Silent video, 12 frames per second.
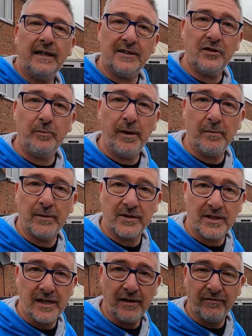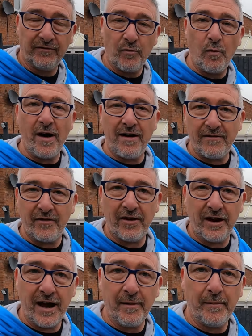still be able to see it from wherever
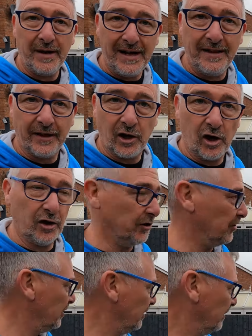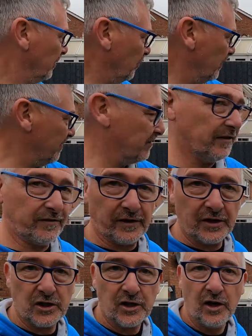I am in the garden, whenever the
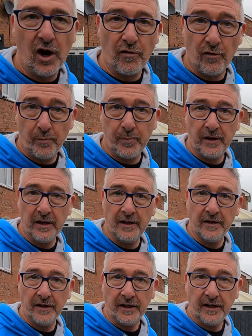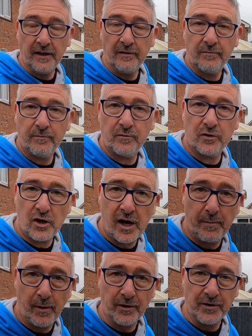fish are up in the sky
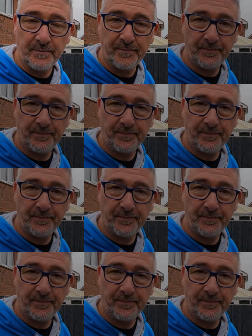pond.